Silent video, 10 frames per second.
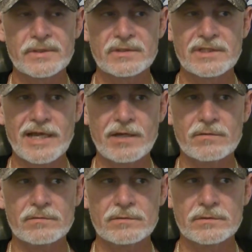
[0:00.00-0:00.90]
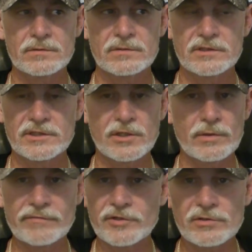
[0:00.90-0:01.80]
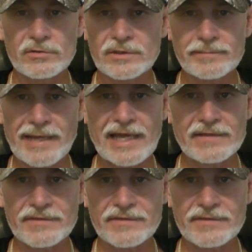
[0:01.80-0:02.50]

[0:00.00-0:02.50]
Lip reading: Now, if you're doing bad